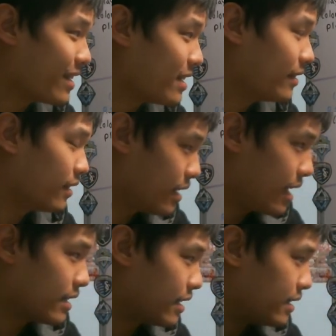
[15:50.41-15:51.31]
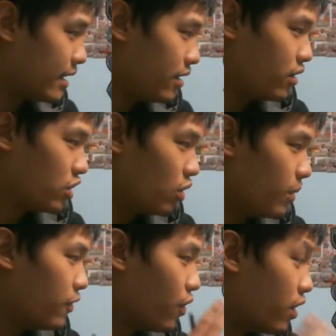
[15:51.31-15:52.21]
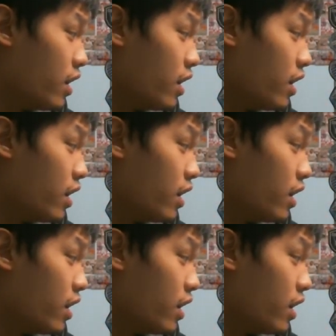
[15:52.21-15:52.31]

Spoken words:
And as I said also before,